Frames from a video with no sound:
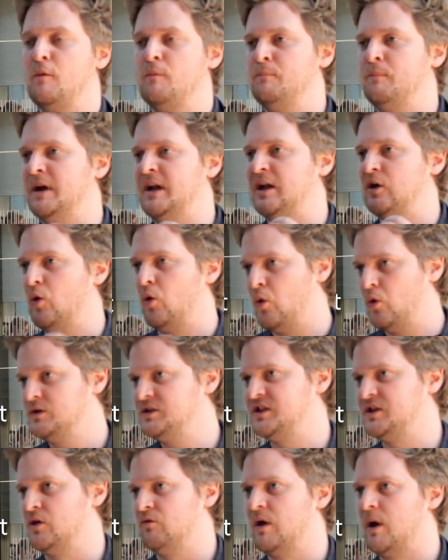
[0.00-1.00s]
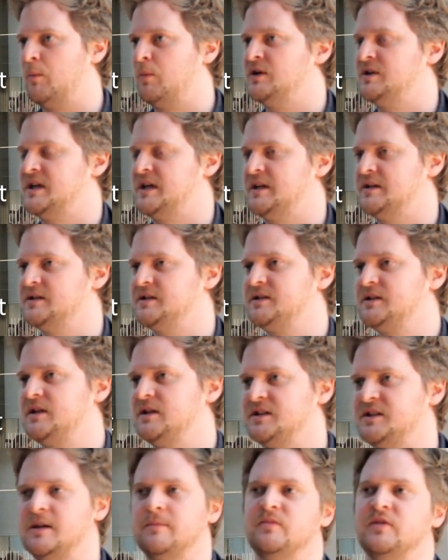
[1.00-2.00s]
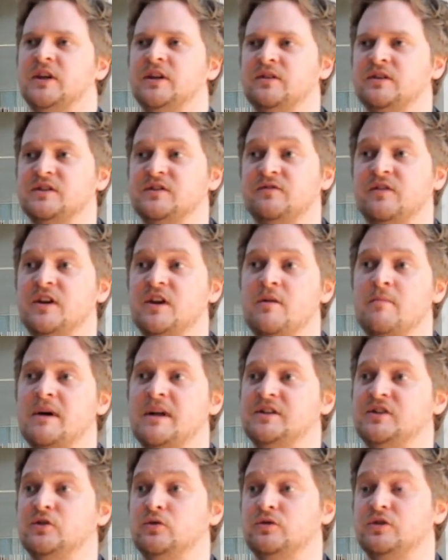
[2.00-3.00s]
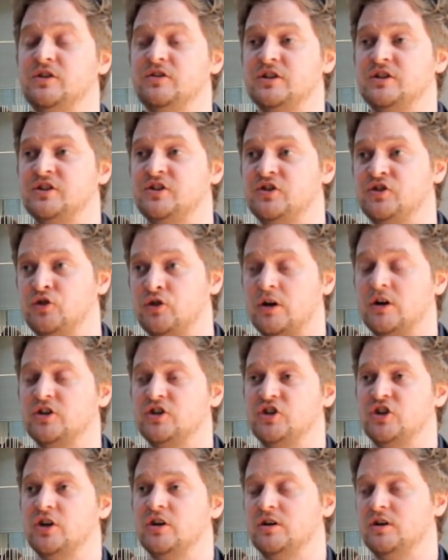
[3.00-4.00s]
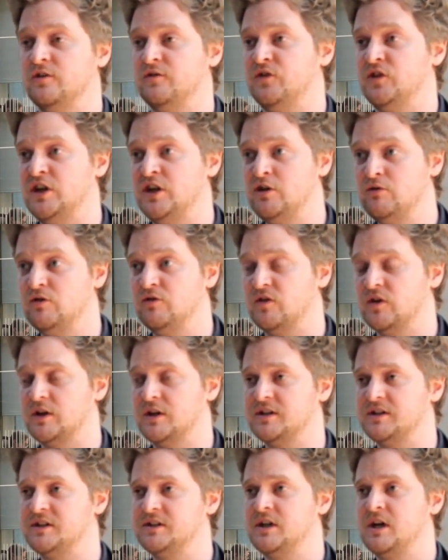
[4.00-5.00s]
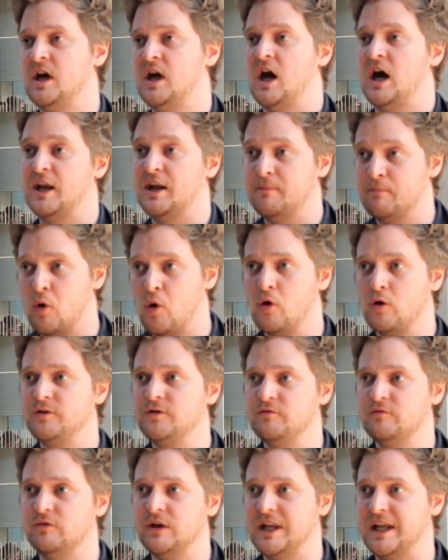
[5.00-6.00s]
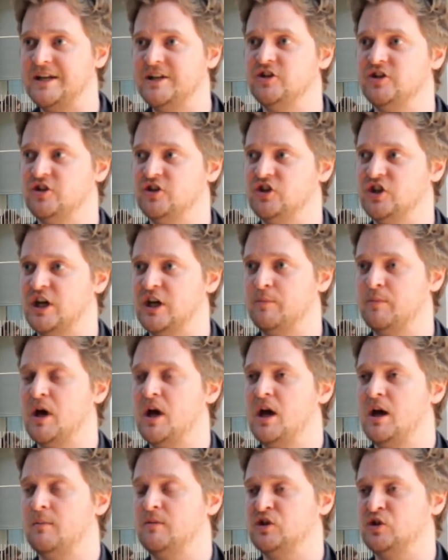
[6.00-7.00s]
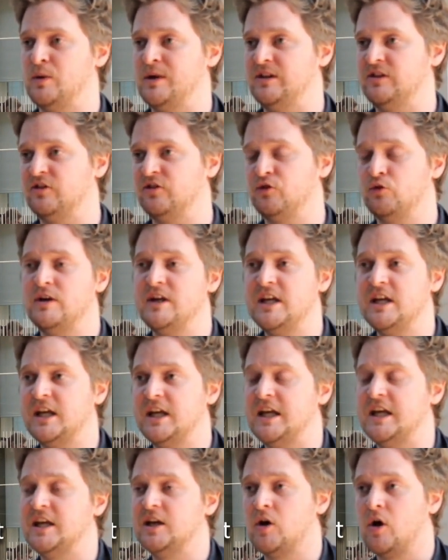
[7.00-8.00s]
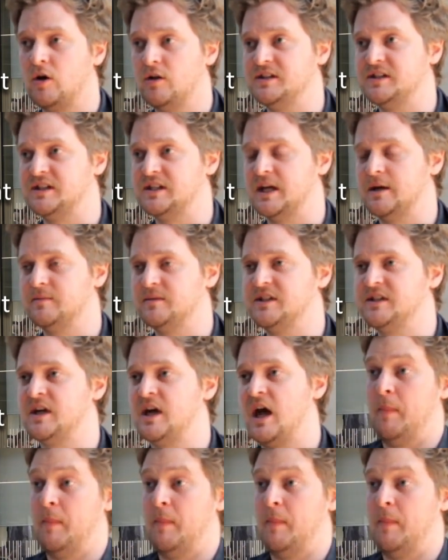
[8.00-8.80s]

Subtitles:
But it also represents something that's fundamental to the structure of the universe, an important relationship between three key concepts.